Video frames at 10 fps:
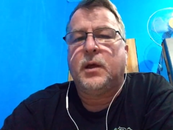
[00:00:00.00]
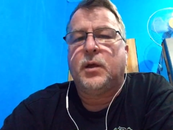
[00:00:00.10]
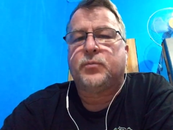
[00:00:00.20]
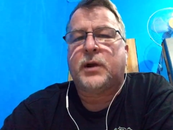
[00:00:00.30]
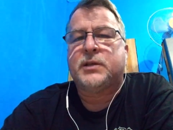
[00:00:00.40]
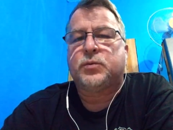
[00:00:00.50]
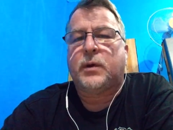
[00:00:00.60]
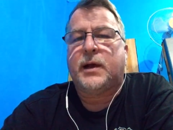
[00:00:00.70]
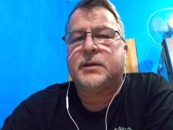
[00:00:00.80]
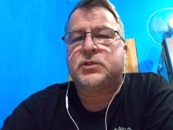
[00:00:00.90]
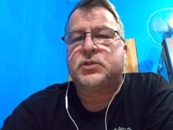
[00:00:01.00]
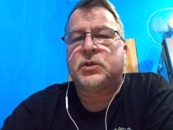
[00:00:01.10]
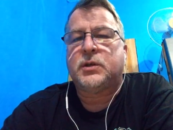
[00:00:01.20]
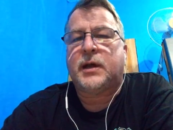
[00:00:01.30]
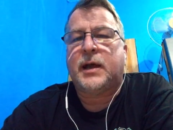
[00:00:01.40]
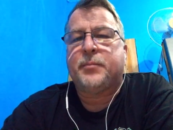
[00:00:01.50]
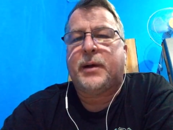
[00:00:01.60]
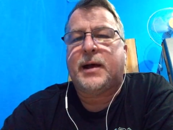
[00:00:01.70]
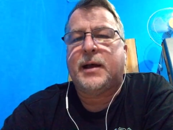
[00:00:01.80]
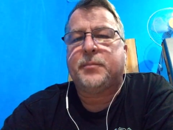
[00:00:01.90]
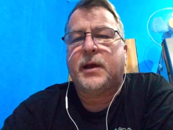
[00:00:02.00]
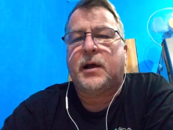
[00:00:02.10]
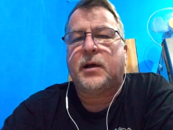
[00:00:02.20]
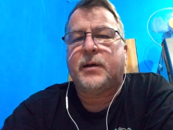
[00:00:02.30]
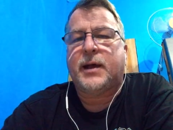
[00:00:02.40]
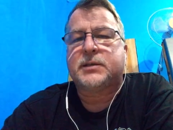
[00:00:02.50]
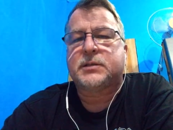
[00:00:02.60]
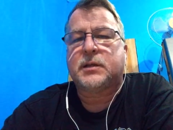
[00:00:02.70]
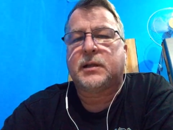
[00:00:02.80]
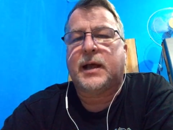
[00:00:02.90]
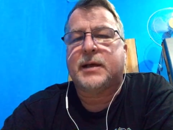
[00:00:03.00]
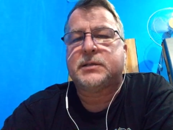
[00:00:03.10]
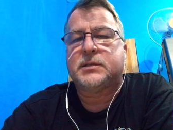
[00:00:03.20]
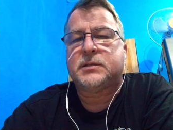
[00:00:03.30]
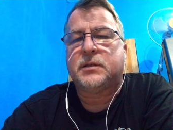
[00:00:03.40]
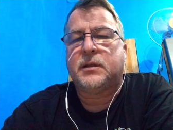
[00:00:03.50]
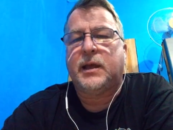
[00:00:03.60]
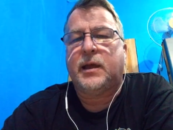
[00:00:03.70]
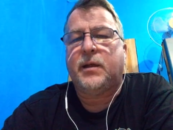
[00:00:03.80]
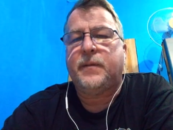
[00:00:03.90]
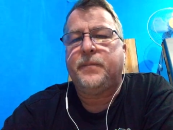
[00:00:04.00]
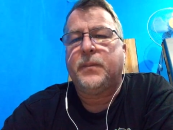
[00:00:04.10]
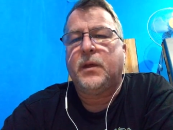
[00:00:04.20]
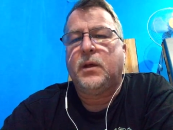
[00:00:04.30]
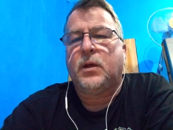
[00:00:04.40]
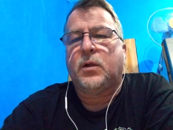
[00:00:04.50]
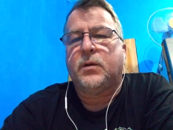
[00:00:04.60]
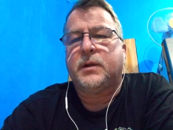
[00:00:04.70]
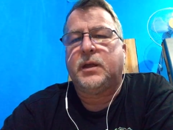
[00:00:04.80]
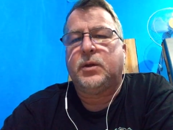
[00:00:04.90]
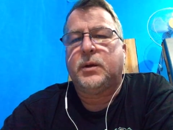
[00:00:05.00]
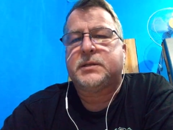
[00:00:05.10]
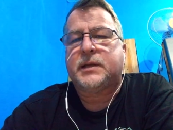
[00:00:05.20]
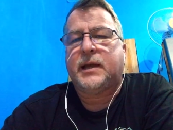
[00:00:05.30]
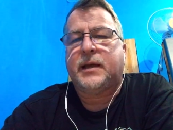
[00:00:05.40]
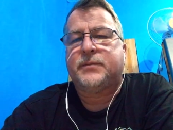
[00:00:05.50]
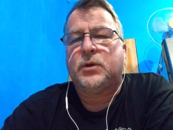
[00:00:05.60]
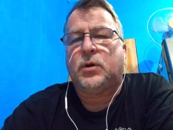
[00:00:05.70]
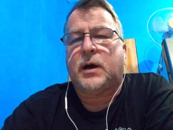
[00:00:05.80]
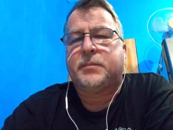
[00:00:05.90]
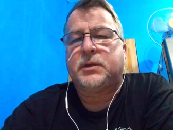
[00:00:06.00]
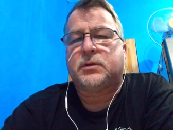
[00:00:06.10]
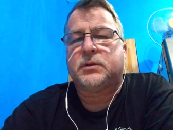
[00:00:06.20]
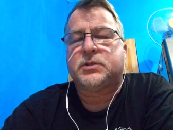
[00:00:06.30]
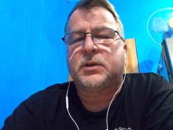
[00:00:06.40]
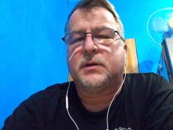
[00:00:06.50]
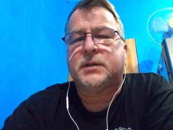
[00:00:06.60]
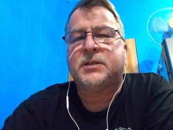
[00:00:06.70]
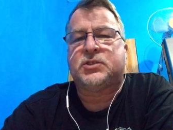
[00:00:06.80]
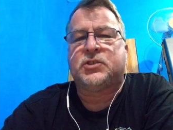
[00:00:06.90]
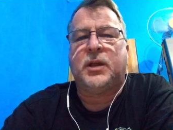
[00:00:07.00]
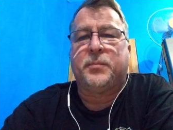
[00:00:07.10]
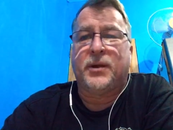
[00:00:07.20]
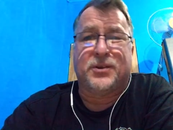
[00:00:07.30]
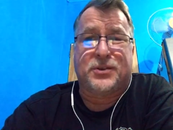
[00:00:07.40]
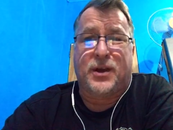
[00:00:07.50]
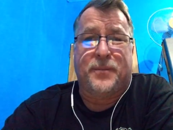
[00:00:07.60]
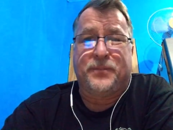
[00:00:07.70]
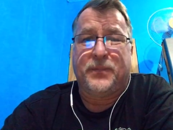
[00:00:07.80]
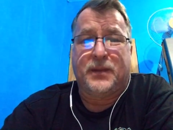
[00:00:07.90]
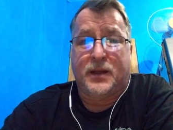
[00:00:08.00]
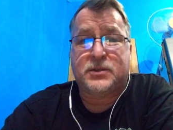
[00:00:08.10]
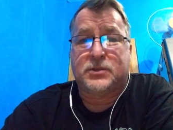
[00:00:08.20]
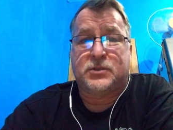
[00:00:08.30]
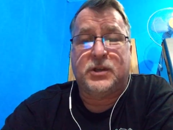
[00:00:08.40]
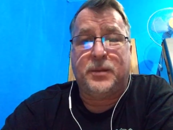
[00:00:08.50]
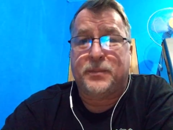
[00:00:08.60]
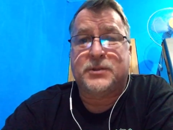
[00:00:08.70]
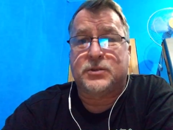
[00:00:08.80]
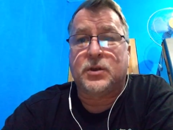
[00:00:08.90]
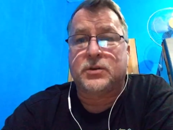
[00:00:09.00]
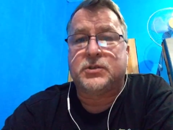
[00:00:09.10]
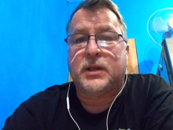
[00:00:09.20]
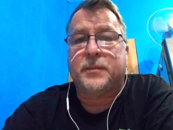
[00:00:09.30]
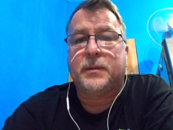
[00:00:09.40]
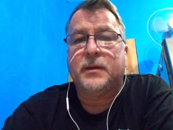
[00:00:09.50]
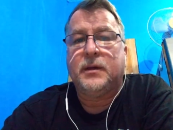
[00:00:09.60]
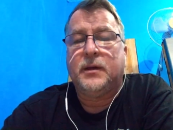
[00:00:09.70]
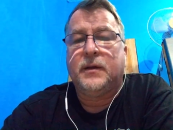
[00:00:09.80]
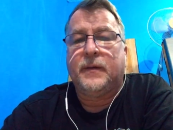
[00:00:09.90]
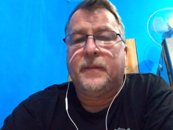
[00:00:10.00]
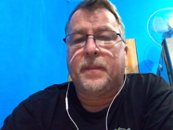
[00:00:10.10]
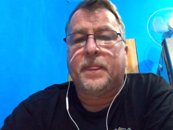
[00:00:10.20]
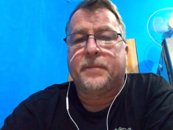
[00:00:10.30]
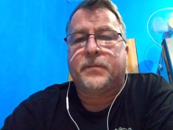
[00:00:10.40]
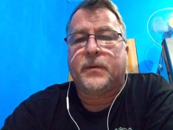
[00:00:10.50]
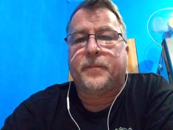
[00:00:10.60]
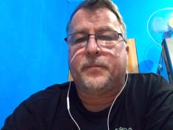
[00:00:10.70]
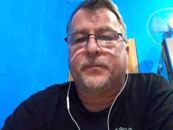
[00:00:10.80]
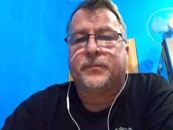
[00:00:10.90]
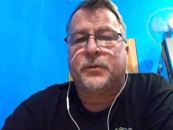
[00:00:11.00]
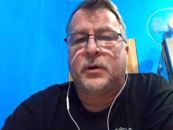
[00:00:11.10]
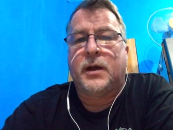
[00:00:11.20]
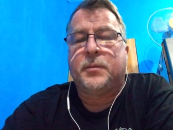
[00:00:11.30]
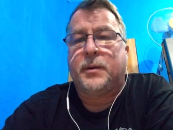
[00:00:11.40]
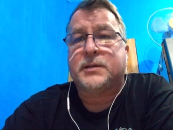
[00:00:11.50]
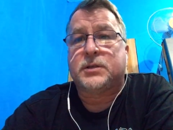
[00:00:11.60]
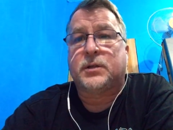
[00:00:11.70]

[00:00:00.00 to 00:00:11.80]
price-wise, should I buy my RX glasses there or in the USA? I have no optical insurance. It's cheap here, Tom. It's cheap. It's dirt cheap. For $100 or